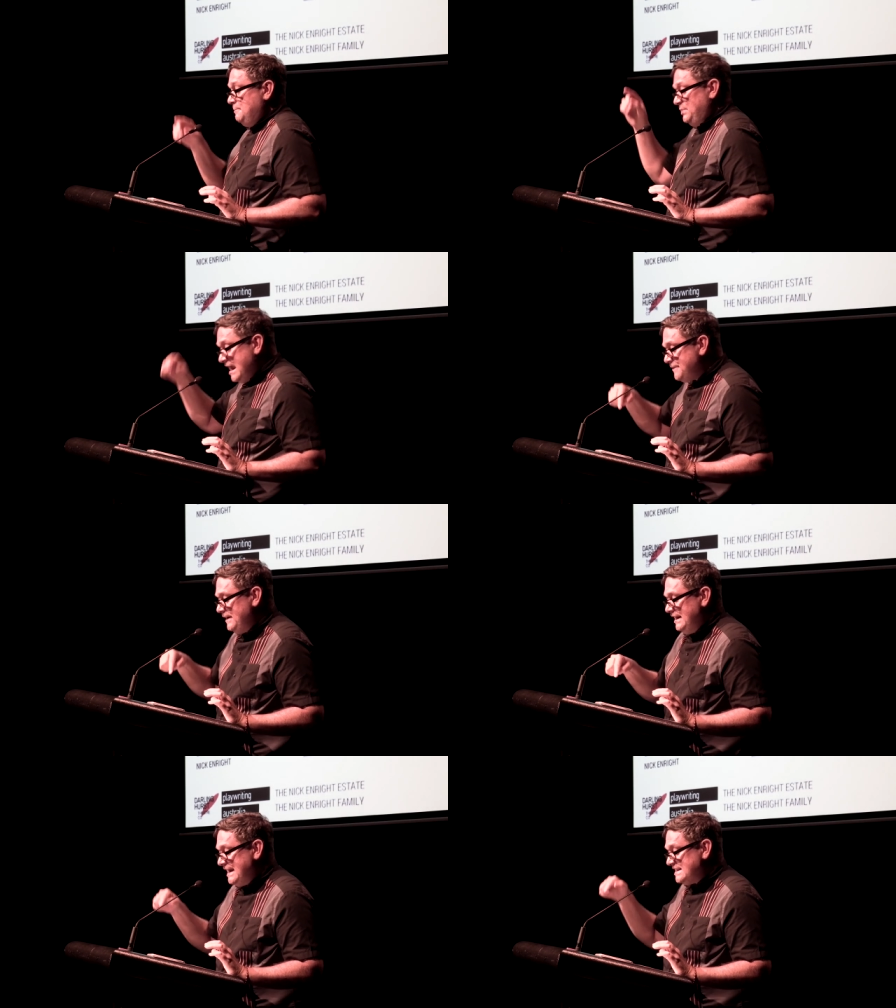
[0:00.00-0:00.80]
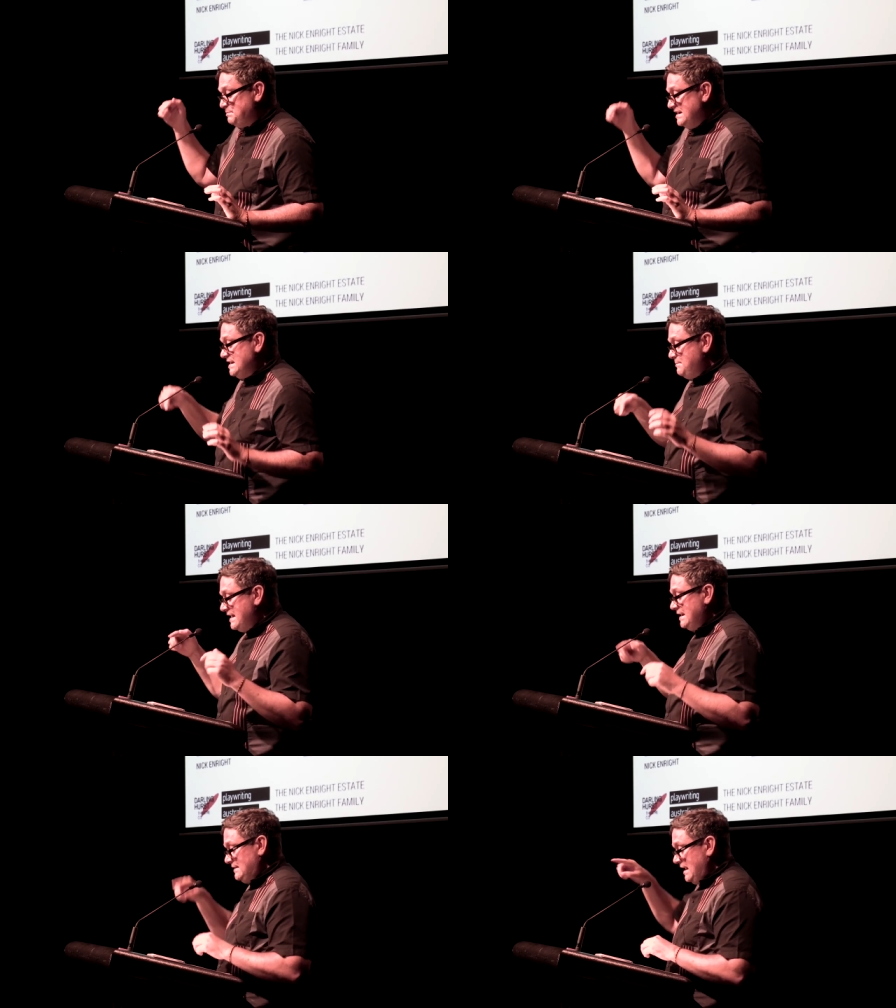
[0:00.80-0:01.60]
Blackfella gets busy
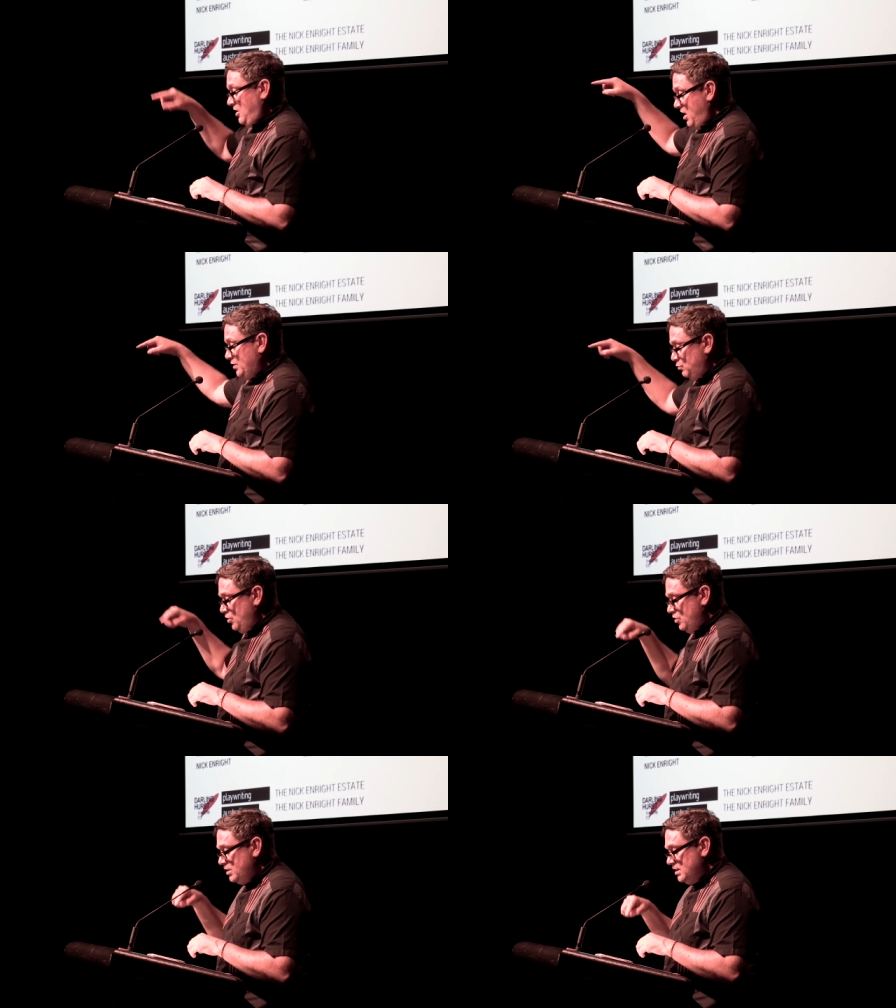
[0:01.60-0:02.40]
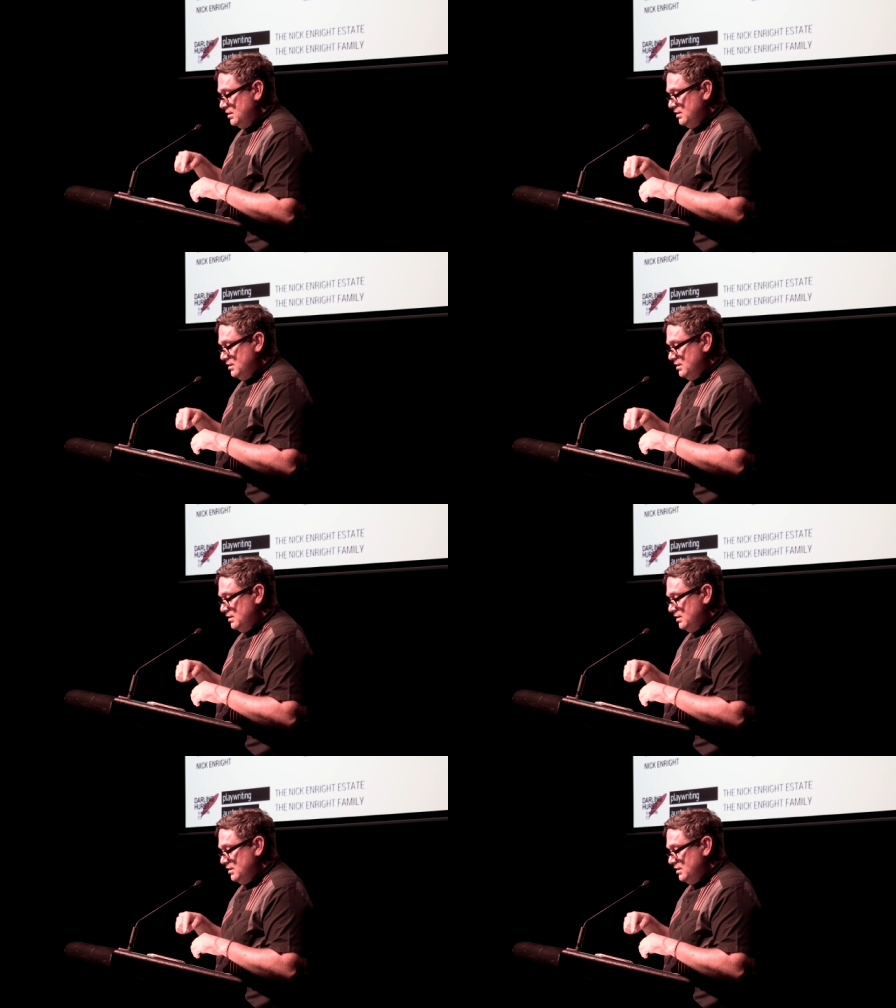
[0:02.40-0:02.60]
making that kind of work